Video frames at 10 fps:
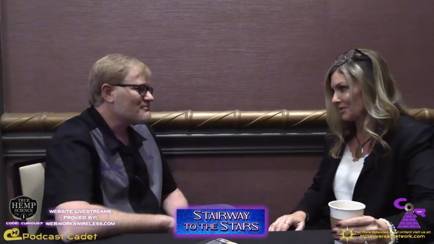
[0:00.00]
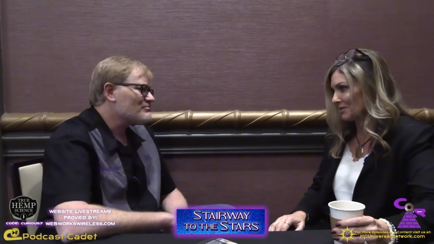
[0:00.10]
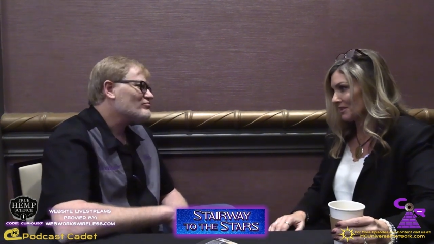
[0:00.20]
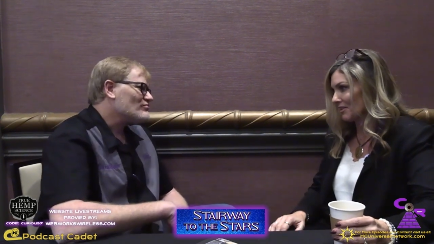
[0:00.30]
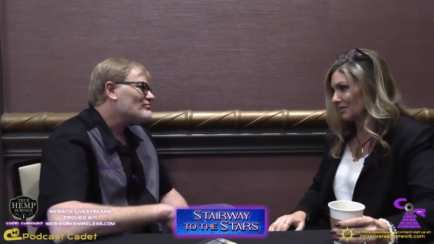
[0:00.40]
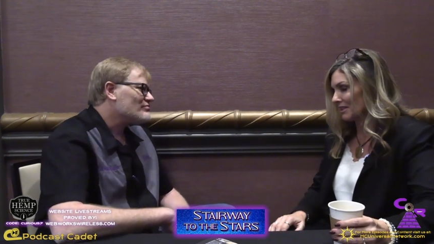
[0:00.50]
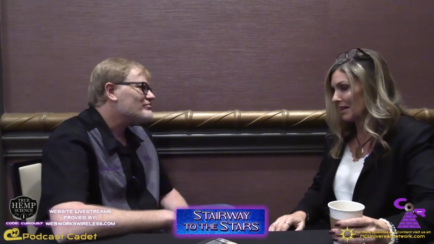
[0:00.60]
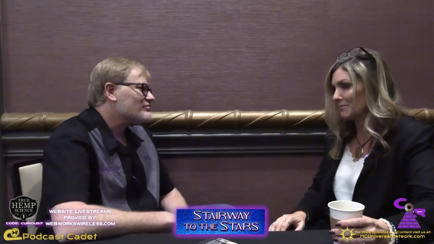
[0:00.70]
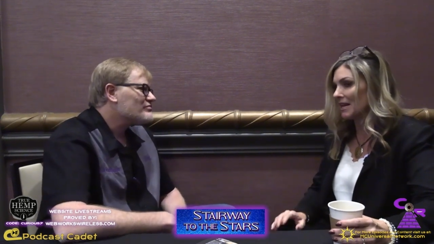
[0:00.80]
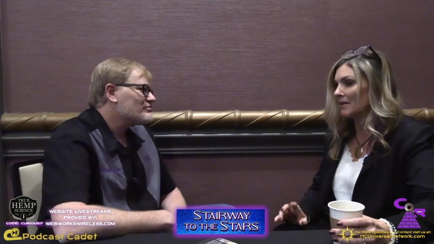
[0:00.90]
Speaker 1: do it
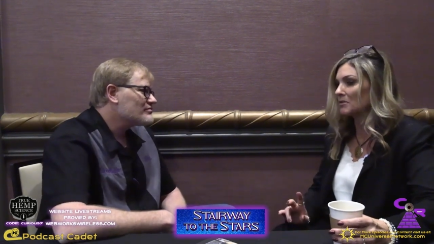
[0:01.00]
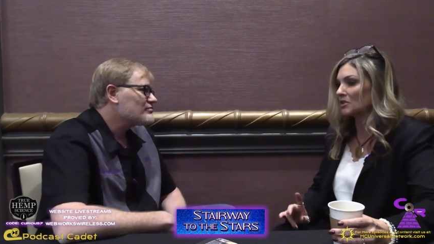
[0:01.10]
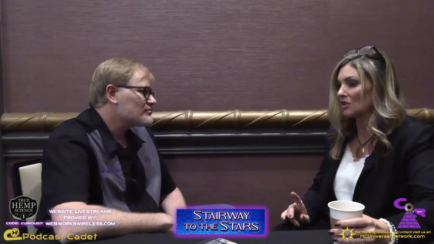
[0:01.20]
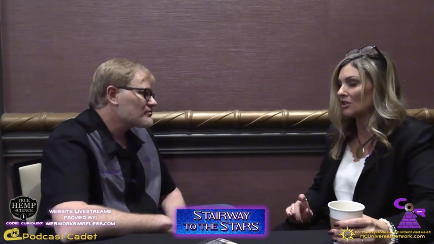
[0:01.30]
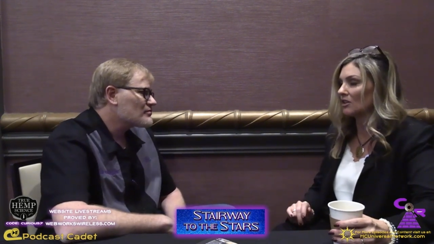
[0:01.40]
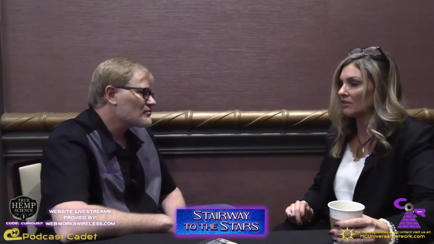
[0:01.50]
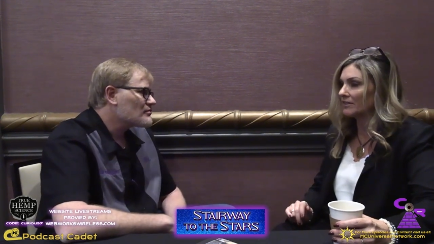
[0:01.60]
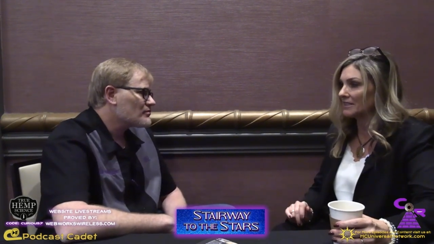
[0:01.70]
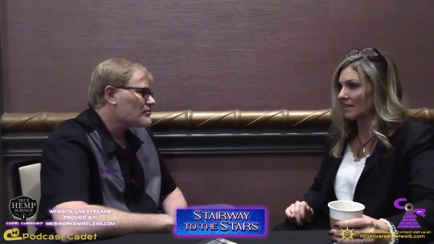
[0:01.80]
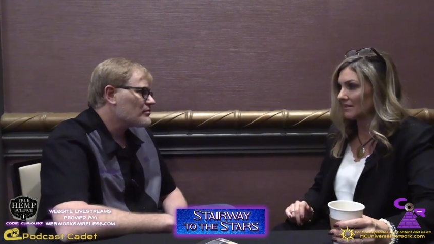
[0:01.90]
online, but I'm sure
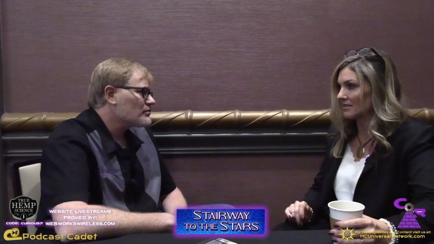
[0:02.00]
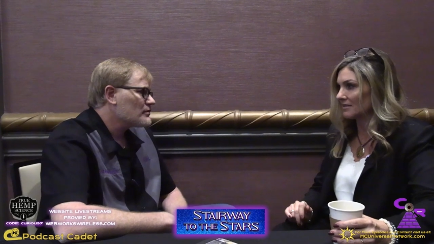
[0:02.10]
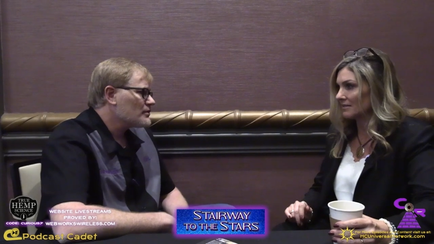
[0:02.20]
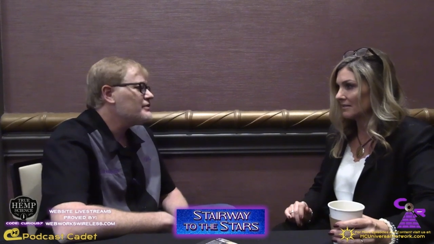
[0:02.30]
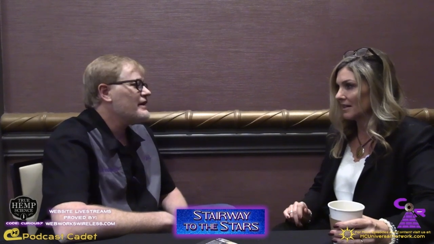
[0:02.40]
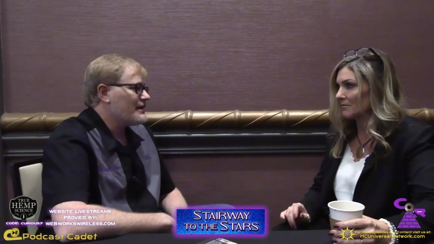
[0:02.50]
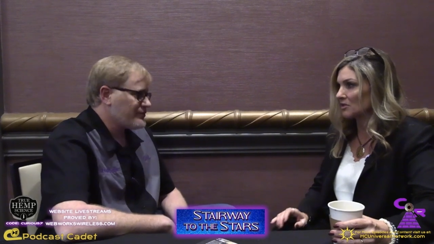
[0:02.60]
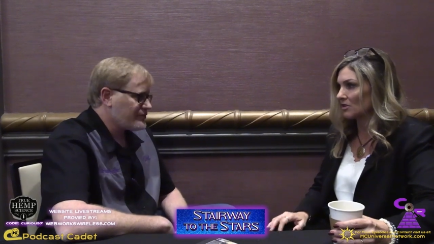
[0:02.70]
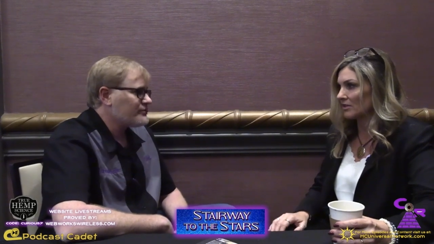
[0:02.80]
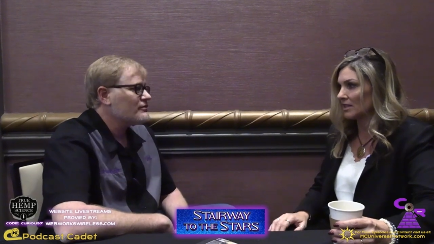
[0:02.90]
IRVA does. Yes.
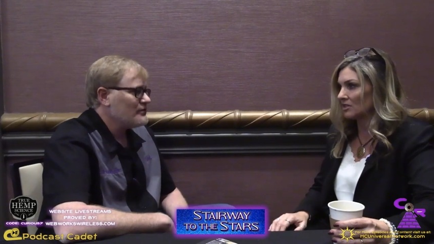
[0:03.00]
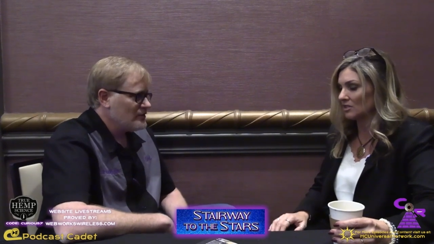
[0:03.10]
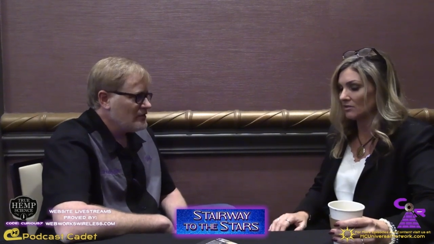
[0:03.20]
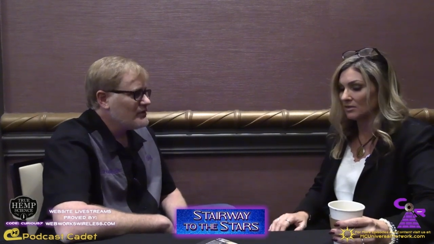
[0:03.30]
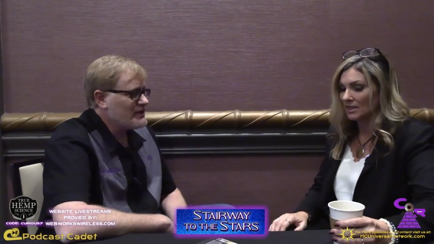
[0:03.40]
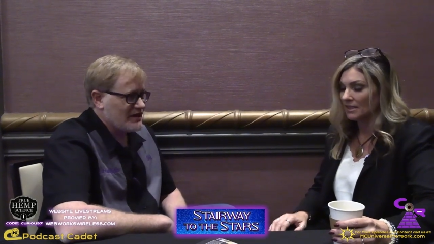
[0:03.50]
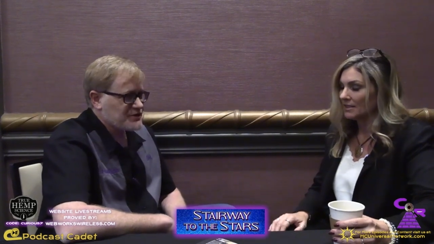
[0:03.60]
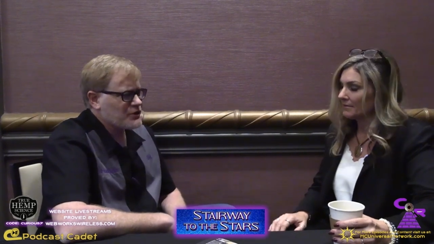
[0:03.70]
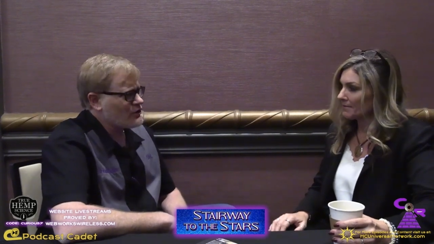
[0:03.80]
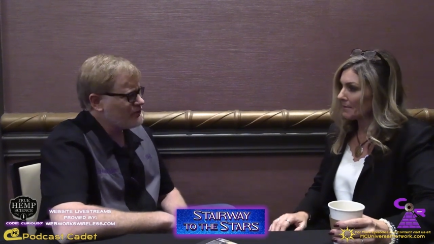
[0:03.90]
I'm sure they do.
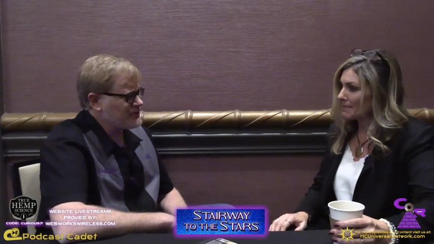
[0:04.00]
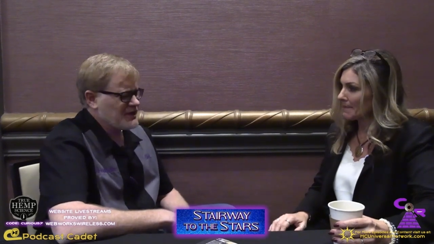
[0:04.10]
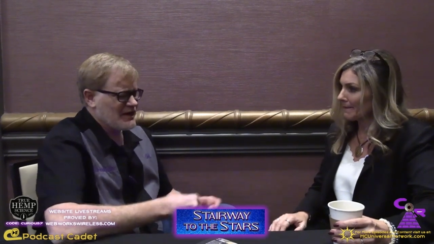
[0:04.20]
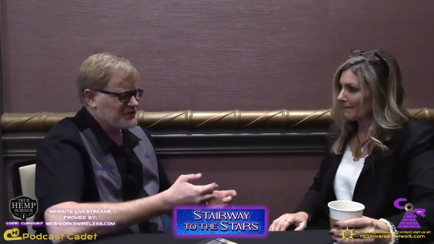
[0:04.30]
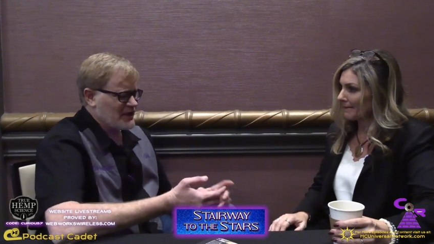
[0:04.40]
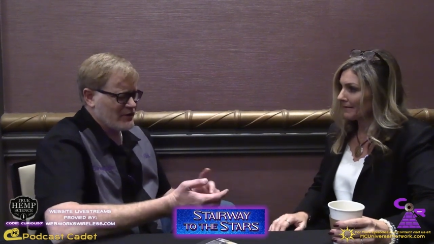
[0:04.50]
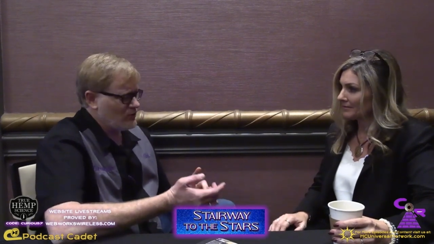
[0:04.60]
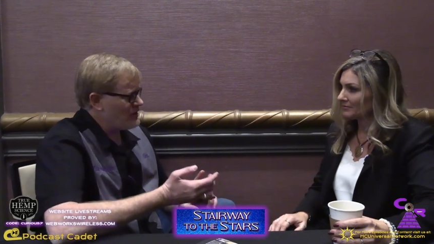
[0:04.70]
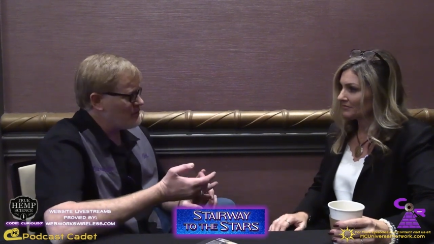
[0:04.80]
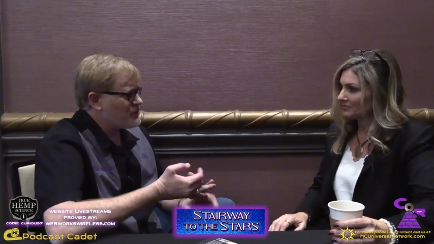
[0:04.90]
Speaker 2: Yes, IRVA does. I
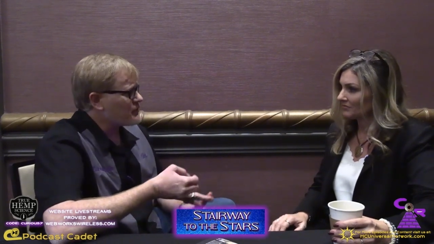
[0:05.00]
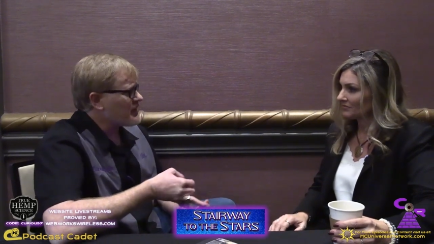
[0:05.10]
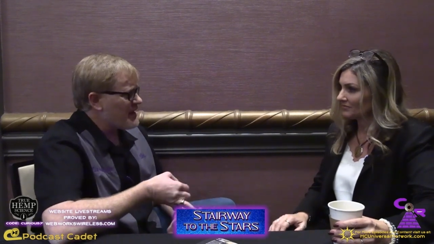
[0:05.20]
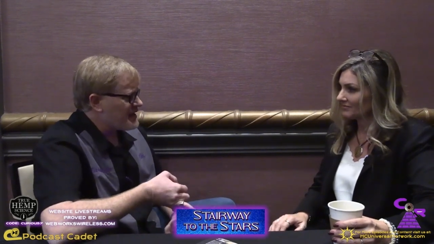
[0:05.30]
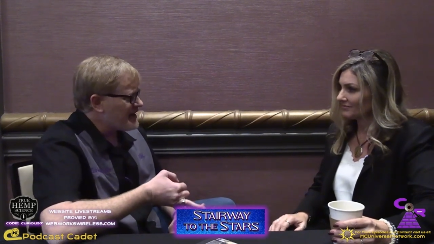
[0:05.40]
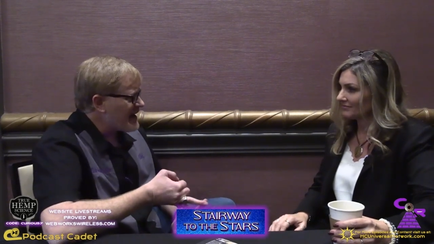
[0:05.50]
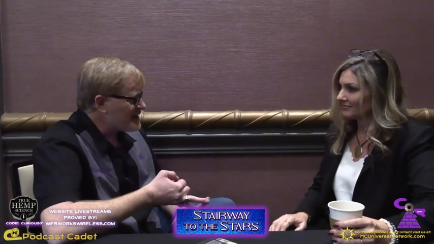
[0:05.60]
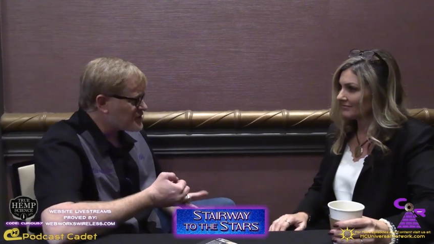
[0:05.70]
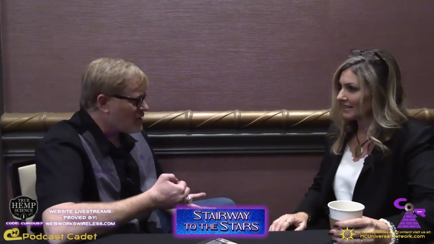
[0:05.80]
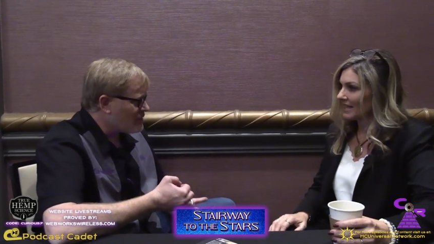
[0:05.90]
know Lyn Buchanan
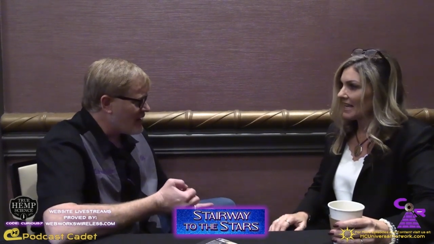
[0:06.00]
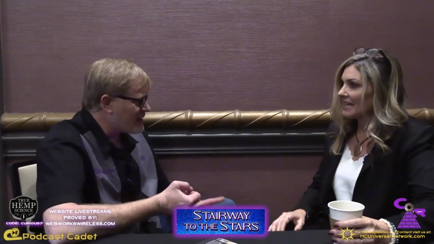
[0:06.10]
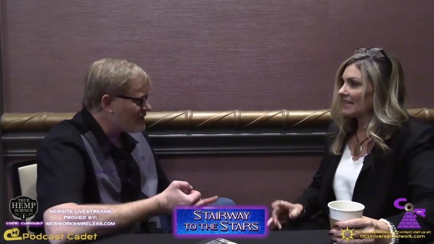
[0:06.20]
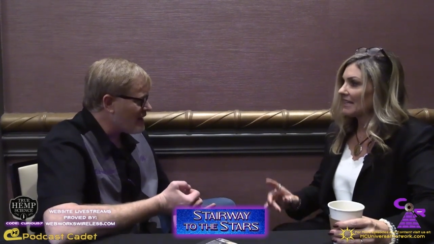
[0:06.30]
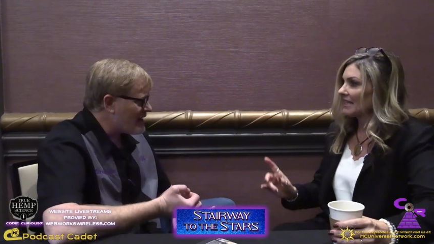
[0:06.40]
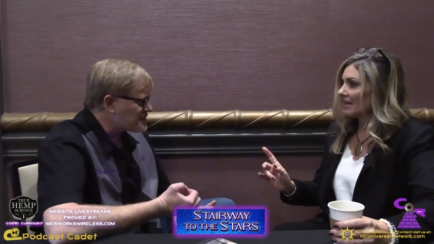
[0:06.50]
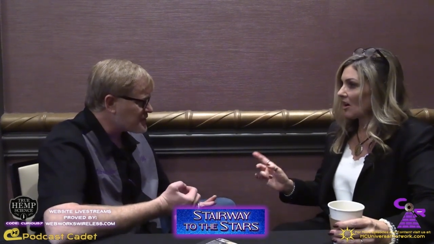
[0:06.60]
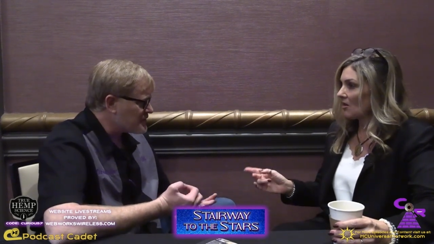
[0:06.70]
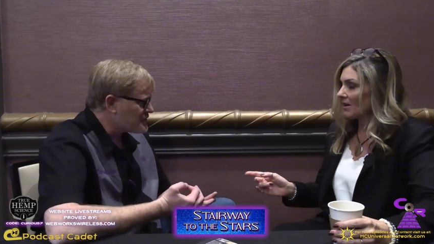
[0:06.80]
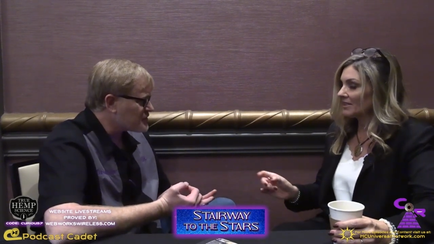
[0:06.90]
has online
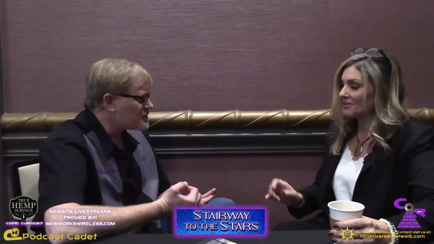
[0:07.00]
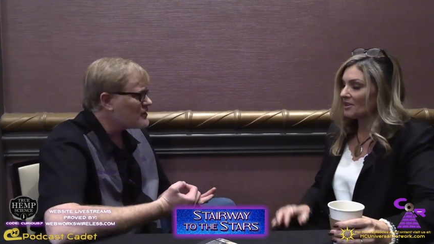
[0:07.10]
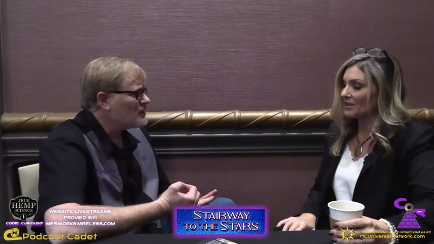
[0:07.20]
classes. Oh, I didn't